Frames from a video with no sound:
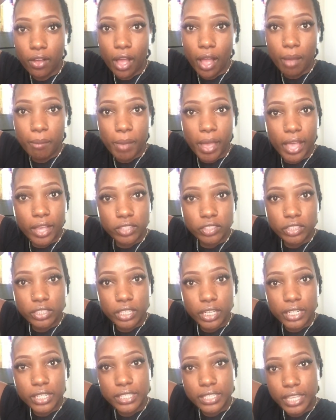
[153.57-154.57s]
I'm actually
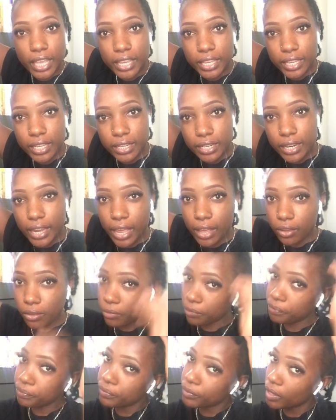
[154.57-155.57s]
gonna take it
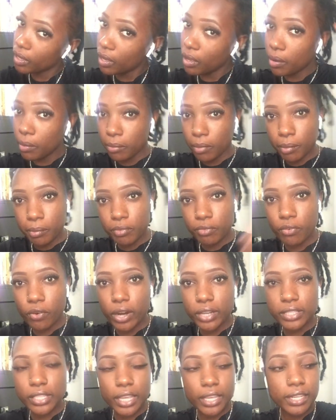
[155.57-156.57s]
down, but before
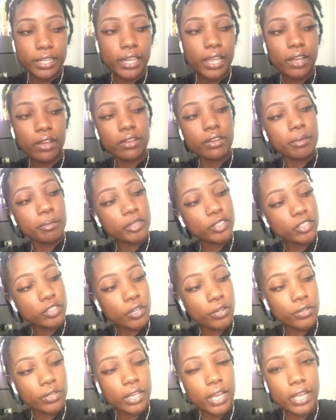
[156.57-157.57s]
I take it down, I'm gonna show
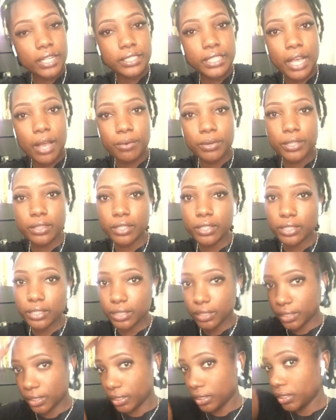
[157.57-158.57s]
you guys how it
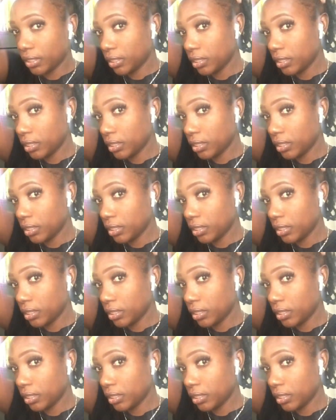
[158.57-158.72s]
looks.